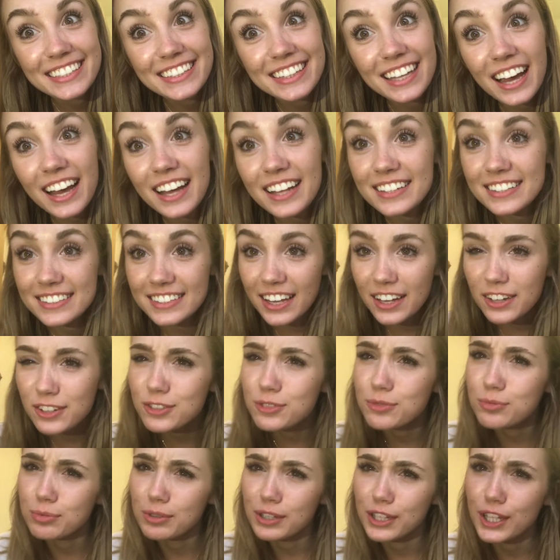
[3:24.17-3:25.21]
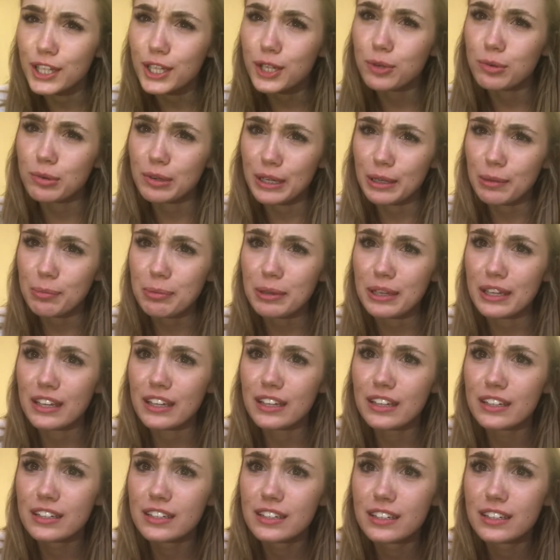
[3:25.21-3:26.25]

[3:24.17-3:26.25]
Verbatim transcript: That sounds really creepy.